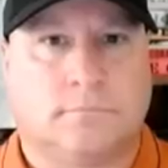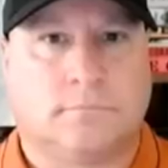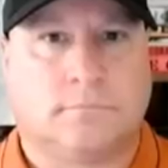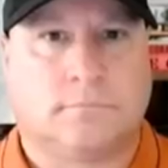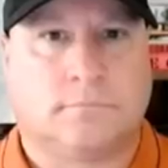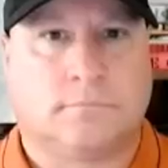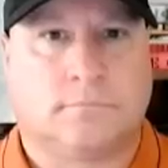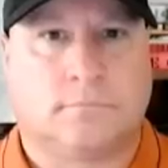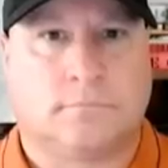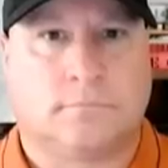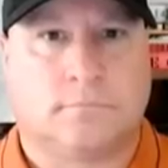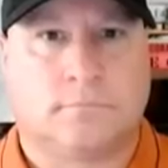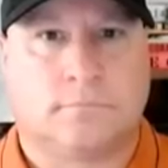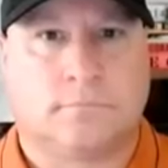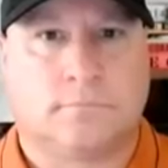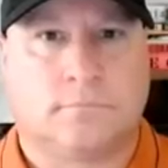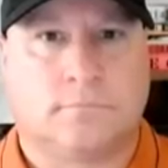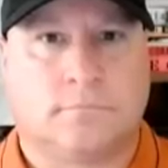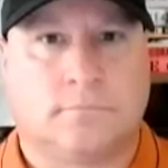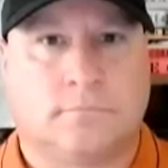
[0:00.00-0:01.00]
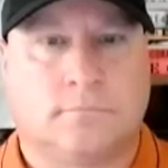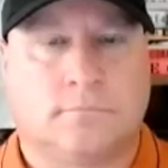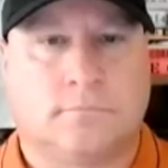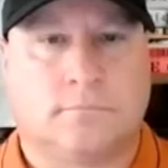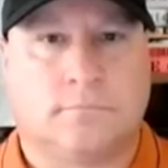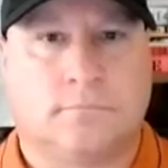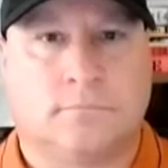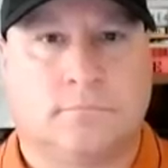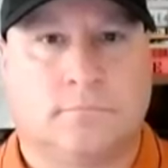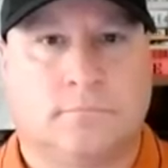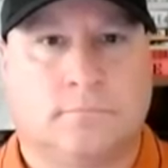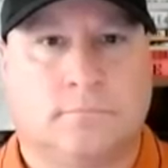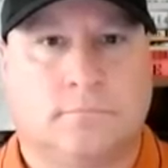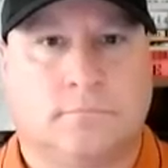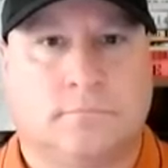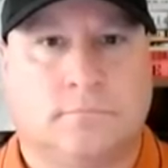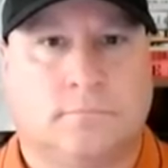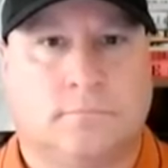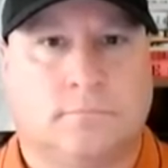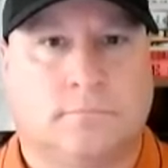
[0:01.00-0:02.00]

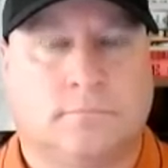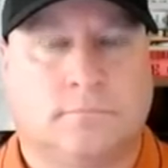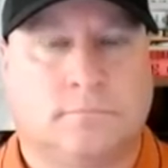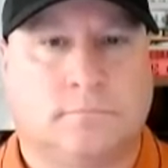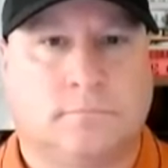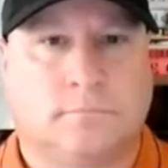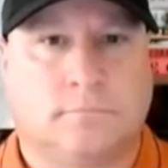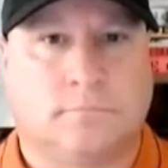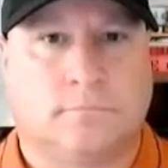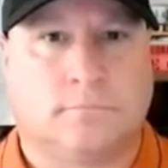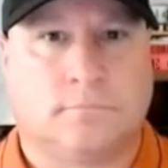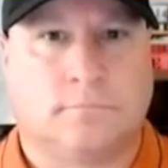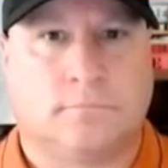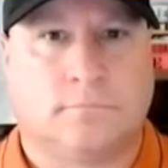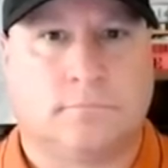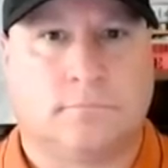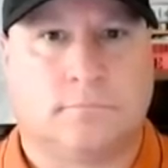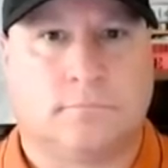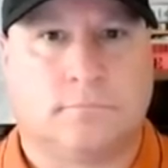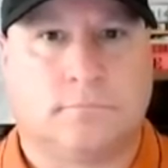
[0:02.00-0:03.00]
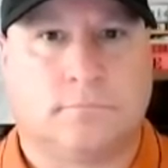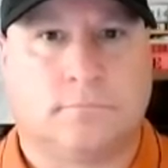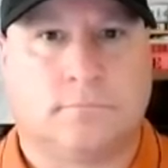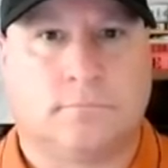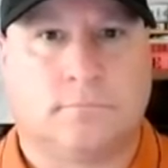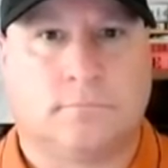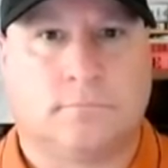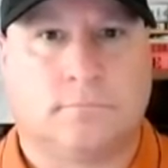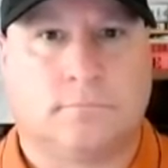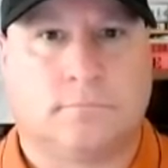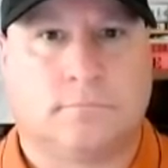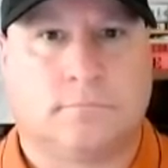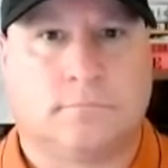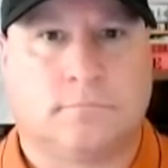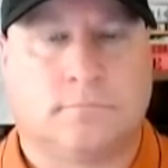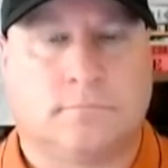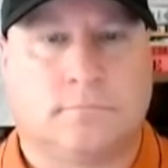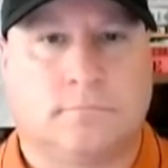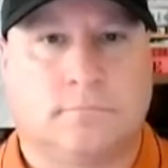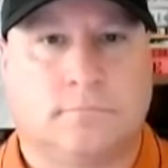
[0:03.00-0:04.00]

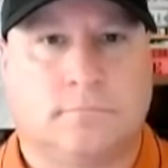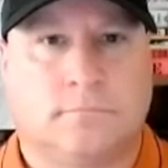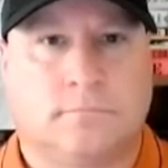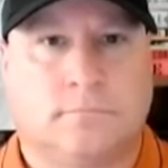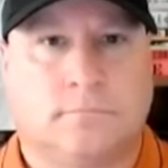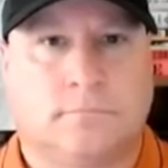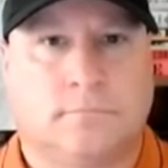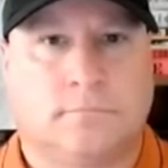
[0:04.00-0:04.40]
This person isn't speaking.